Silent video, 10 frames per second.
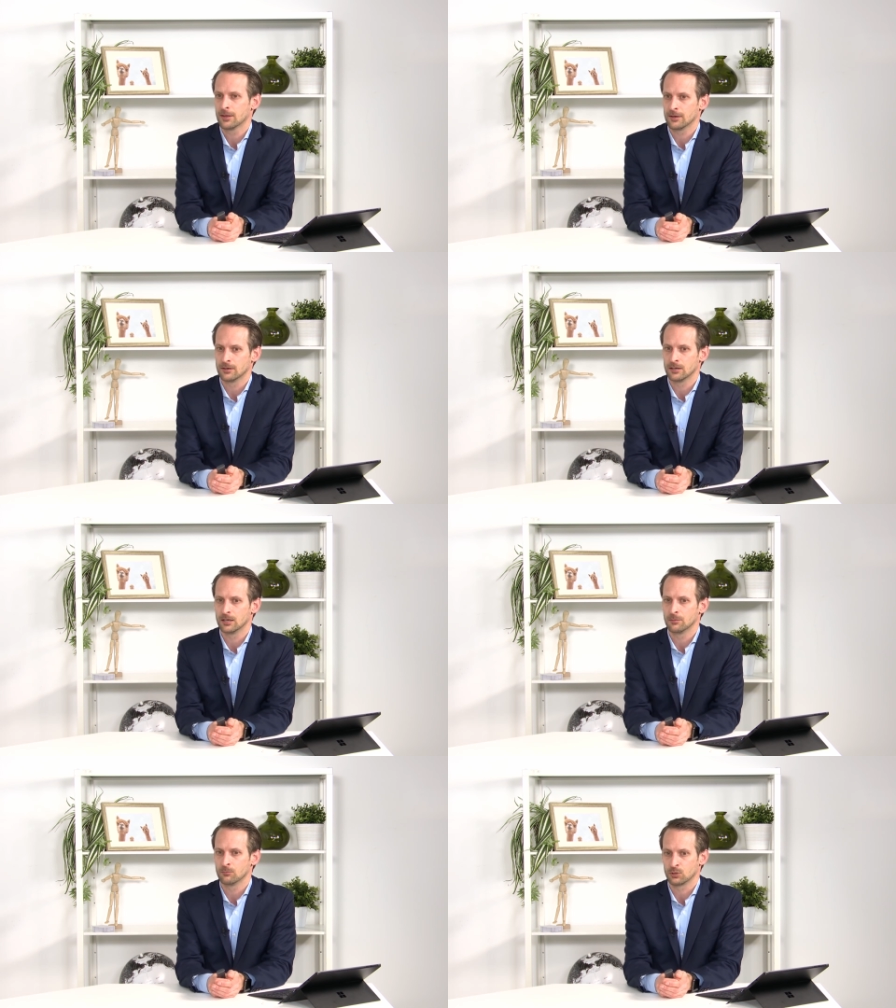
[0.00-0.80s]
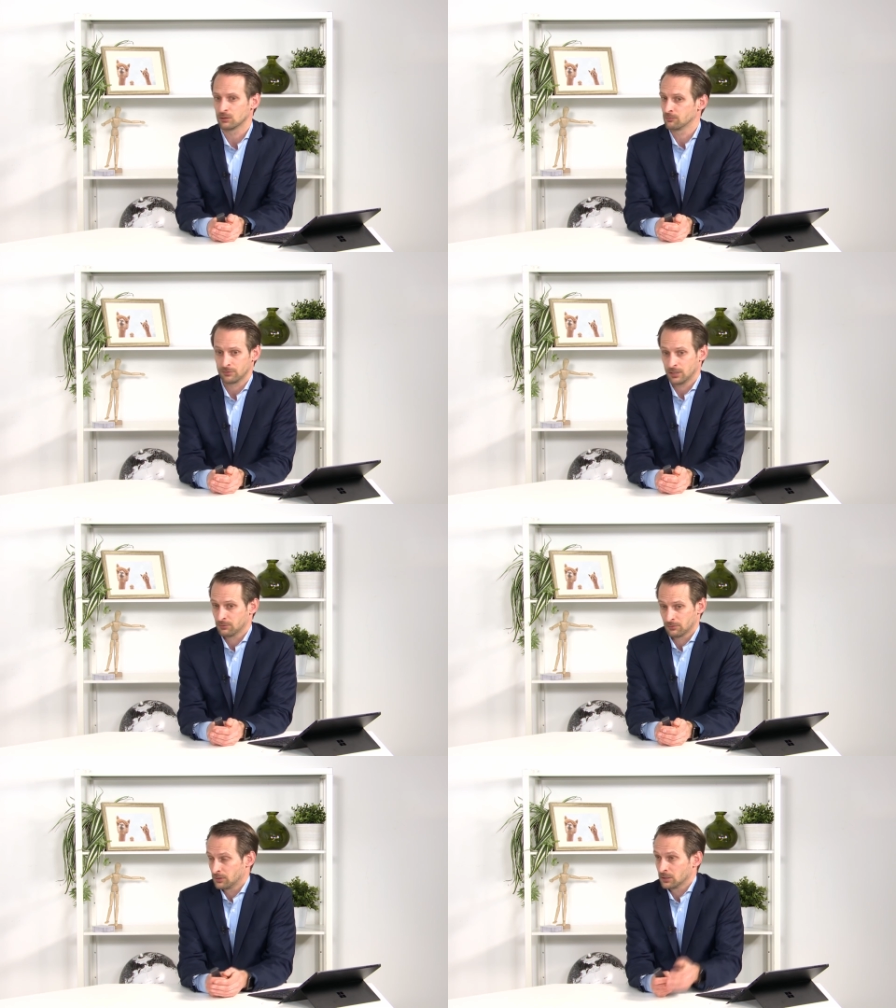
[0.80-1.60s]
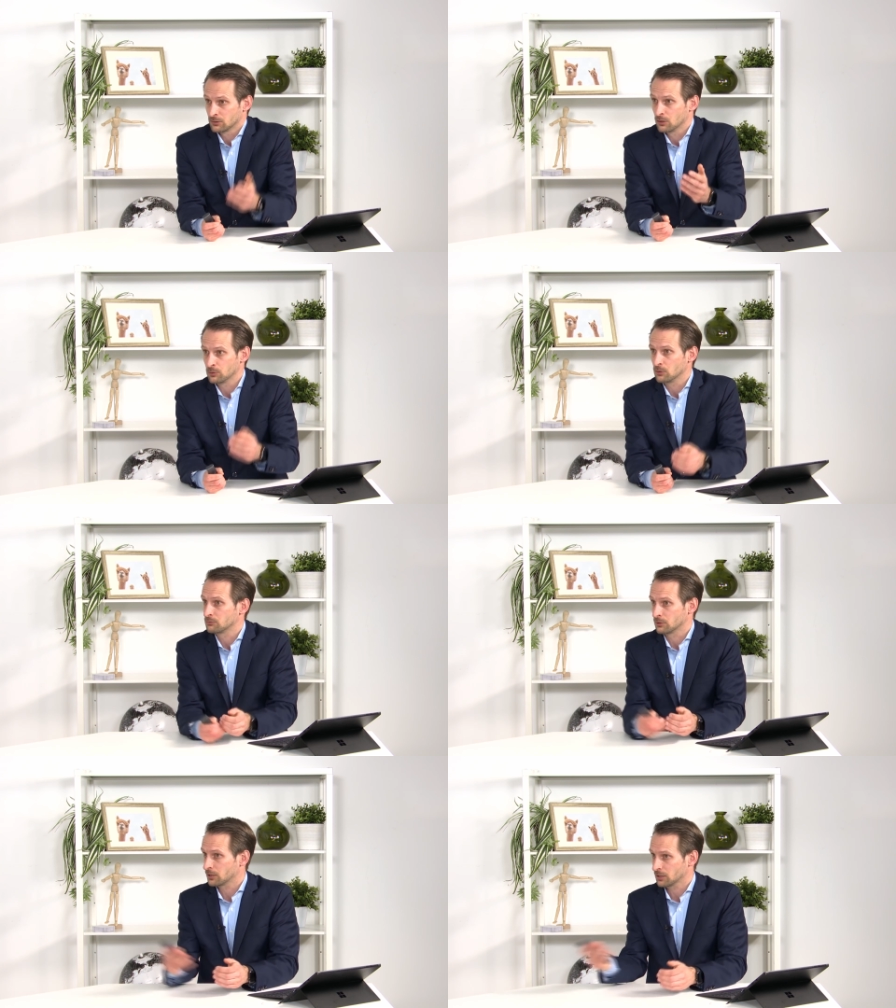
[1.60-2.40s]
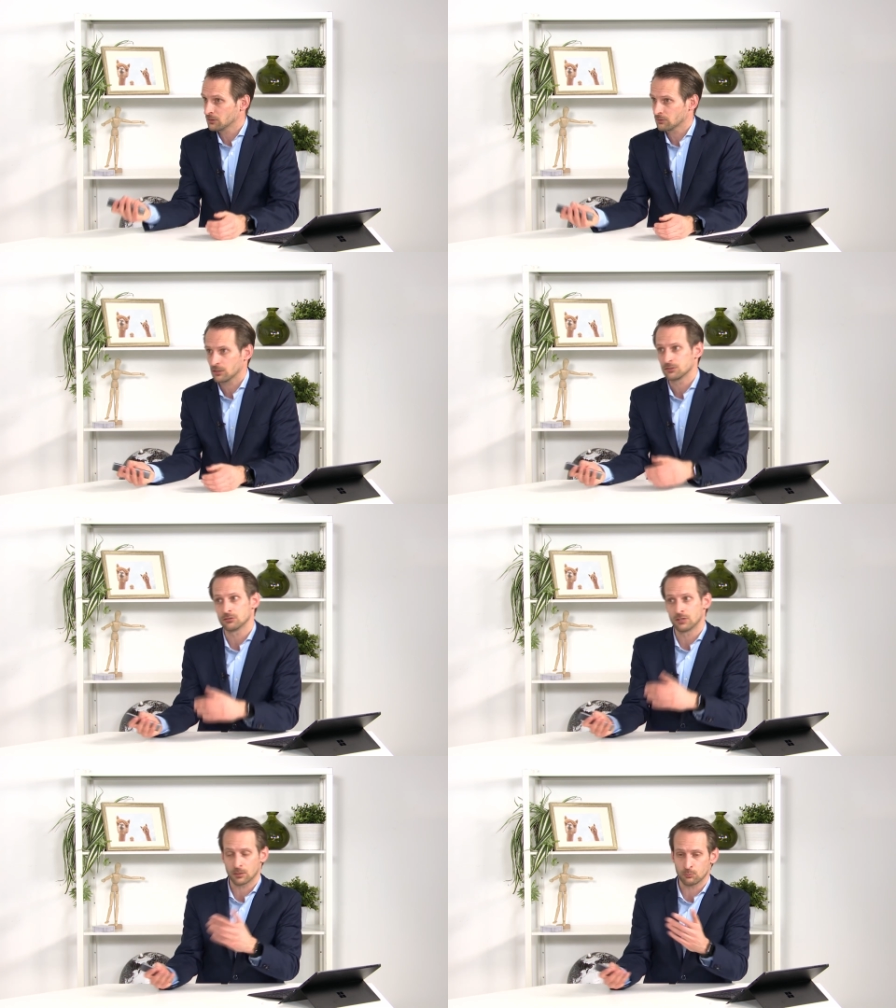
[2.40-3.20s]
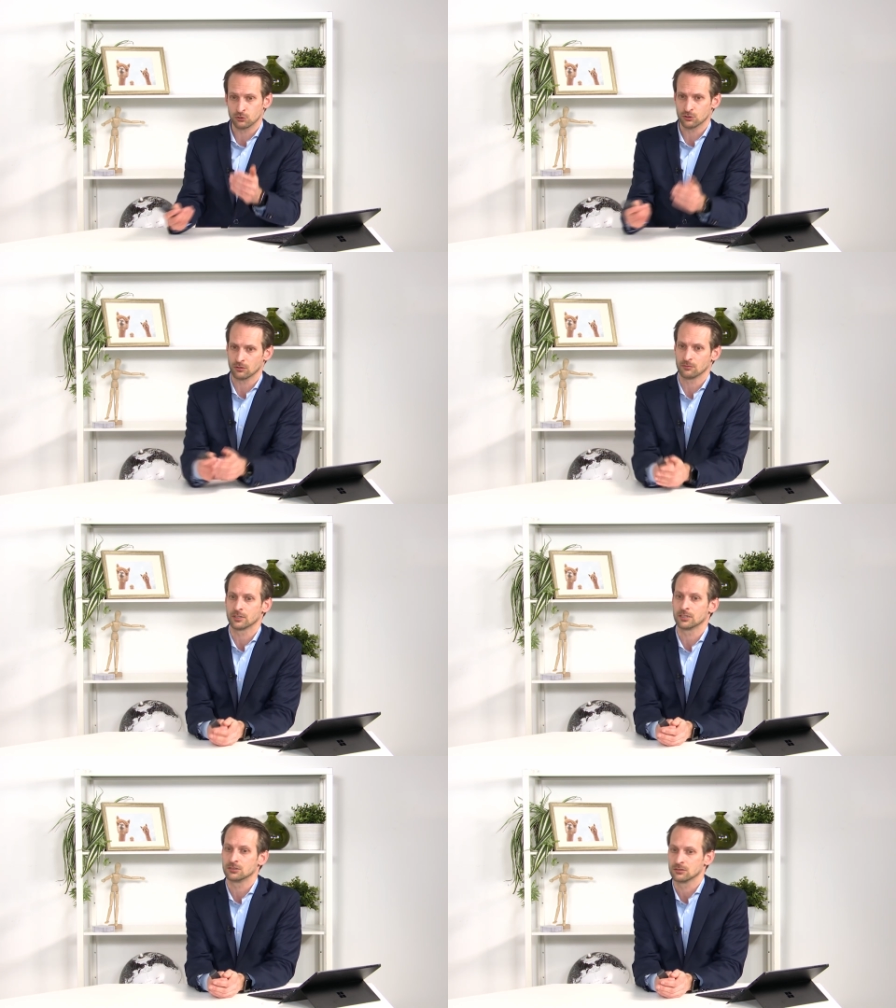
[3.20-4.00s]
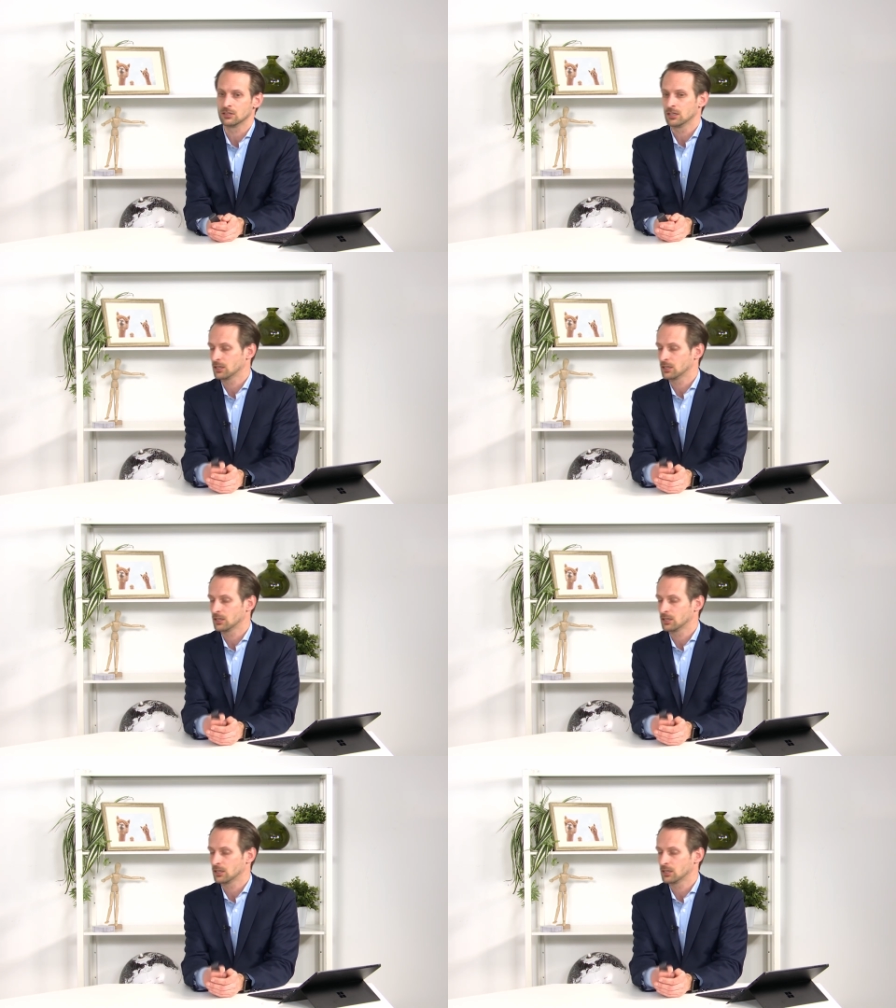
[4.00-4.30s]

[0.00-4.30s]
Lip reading: but then if a thing is going on regarding insights, you get a push notification.